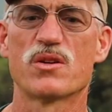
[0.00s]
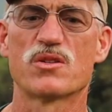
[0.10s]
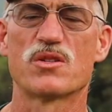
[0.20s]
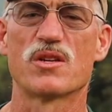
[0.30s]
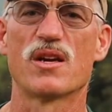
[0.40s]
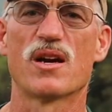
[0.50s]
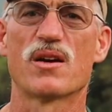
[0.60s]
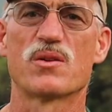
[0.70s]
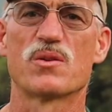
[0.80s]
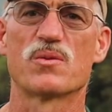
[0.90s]
of this
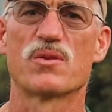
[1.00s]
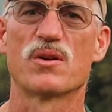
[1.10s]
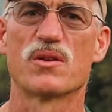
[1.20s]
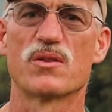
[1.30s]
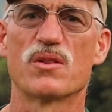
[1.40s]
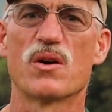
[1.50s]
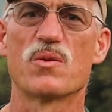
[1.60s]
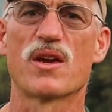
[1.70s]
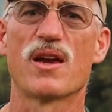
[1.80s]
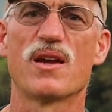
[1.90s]
together, the
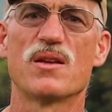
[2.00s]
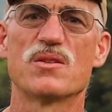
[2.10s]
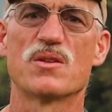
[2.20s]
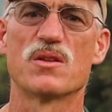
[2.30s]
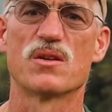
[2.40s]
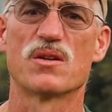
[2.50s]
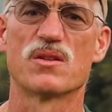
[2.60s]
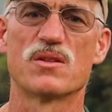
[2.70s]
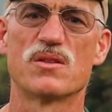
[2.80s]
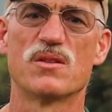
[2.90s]
low gains and
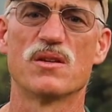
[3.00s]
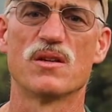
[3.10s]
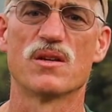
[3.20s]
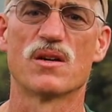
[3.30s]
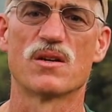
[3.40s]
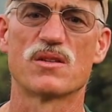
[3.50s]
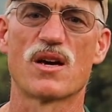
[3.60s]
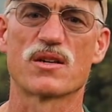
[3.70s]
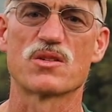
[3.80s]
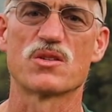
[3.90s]
the
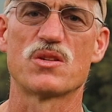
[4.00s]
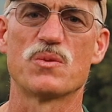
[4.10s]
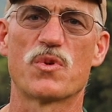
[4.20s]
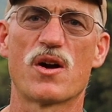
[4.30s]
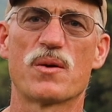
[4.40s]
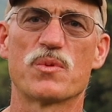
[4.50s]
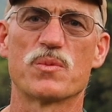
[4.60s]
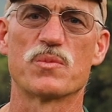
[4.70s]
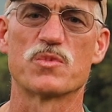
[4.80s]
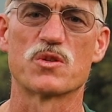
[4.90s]
toxicity
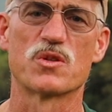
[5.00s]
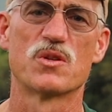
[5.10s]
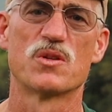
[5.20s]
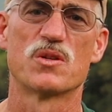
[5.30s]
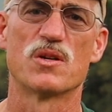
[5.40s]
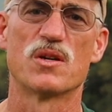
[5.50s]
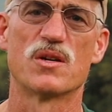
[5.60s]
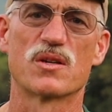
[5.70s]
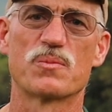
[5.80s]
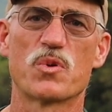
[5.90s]
problems,
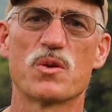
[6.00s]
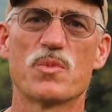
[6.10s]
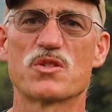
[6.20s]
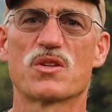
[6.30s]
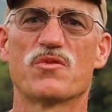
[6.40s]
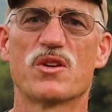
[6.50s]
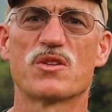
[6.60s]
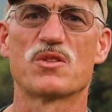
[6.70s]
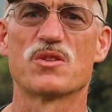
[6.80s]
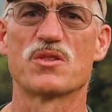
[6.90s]
pretty much
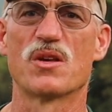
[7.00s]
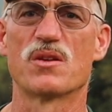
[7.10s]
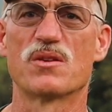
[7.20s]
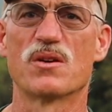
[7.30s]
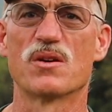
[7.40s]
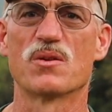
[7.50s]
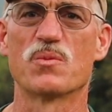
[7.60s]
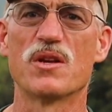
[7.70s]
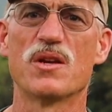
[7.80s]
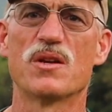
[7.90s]
convinced us that
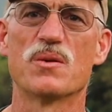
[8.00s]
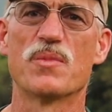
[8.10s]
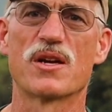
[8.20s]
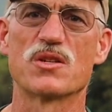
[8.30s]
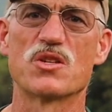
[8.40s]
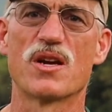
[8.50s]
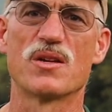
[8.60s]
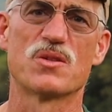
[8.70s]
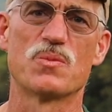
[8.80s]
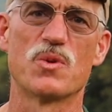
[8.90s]
we needed to make a
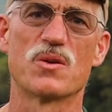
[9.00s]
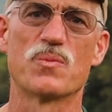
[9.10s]
change to be